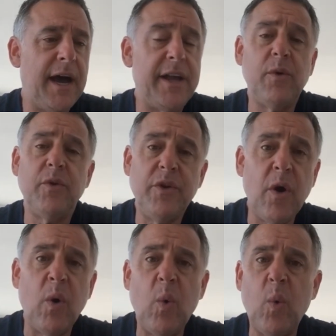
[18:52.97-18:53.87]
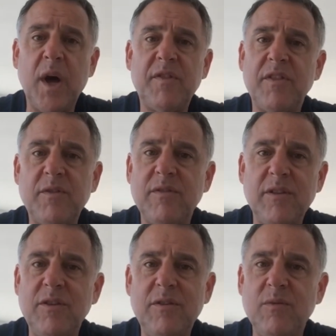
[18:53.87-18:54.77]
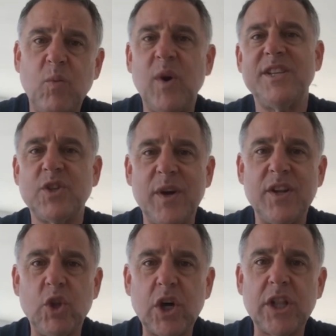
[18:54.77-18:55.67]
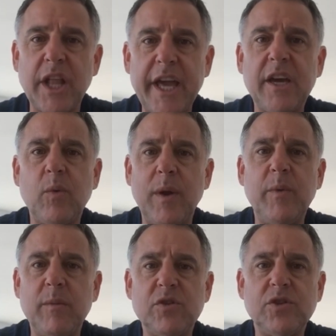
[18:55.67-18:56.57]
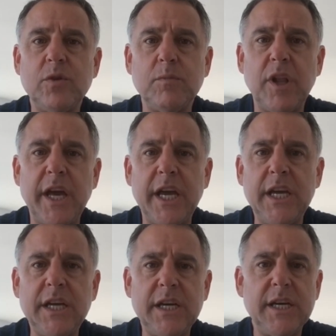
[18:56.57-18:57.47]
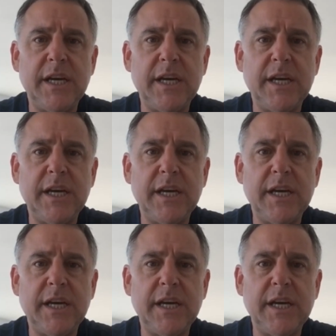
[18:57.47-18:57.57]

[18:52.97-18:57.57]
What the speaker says: I don't know what it's going to look like when we resume playing.